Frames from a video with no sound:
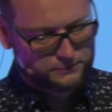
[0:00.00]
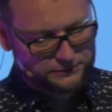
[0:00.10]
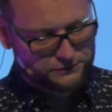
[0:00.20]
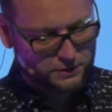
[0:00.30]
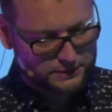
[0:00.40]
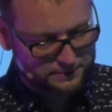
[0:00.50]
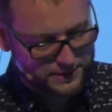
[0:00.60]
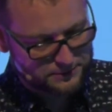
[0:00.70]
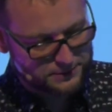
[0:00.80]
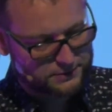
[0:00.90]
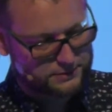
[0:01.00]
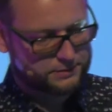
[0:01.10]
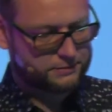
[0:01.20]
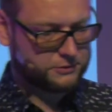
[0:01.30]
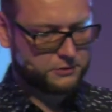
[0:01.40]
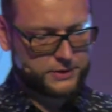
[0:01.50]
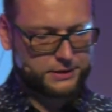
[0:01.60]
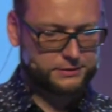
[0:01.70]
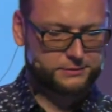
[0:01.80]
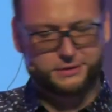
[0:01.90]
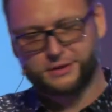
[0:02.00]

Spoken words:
We've talked about it during the